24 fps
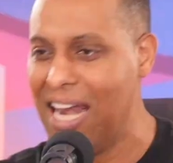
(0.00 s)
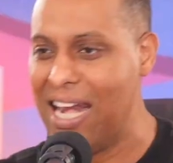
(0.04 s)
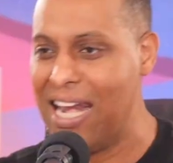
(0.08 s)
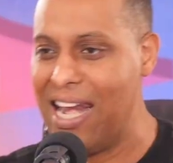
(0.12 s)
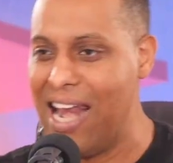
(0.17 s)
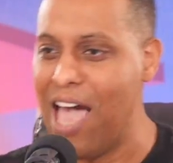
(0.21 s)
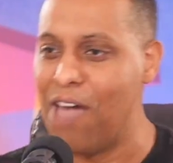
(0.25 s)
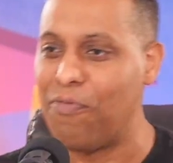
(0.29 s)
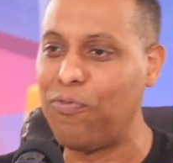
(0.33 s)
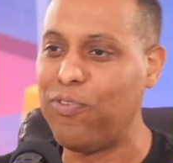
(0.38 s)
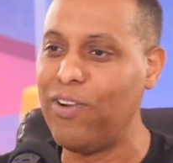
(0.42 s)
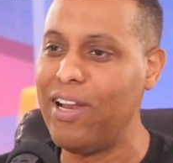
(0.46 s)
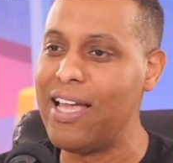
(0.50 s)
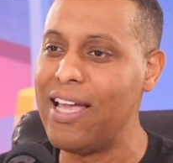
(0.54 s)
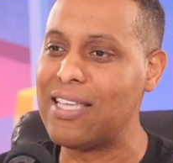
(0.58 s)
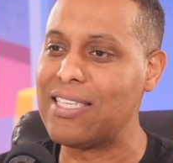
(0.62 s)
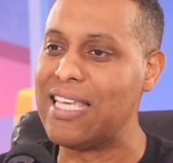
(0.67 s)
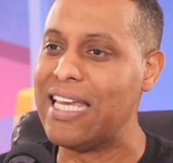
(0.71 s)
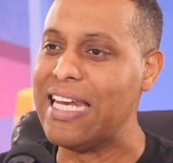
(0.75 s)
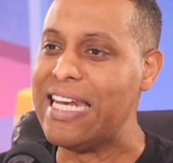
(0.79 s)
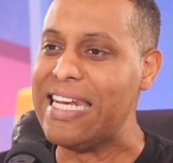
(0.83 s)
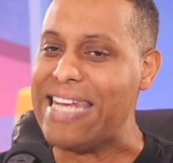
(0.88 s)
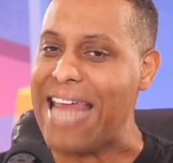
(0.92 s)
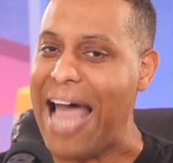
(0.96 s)

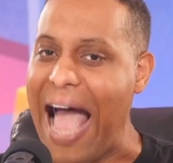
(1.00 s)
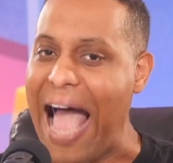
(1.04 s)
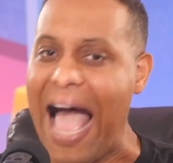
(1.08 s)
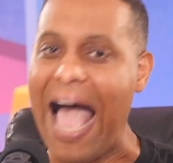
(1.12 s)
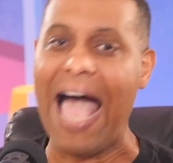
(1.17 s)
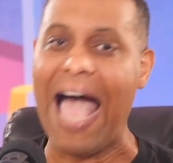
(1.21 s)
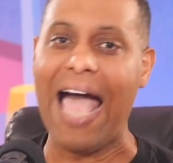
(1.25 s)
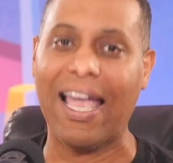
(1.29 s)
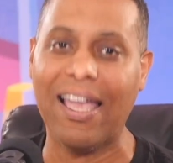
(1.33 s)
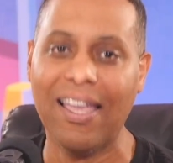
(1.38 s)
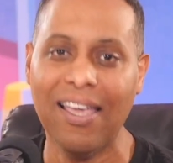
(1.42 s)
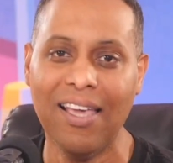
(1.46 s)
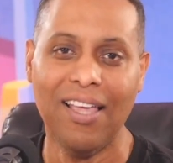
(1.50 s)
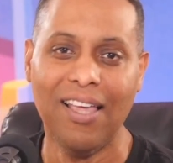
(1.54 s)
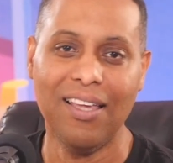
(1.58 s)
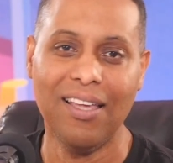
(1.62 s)
Netflix and die.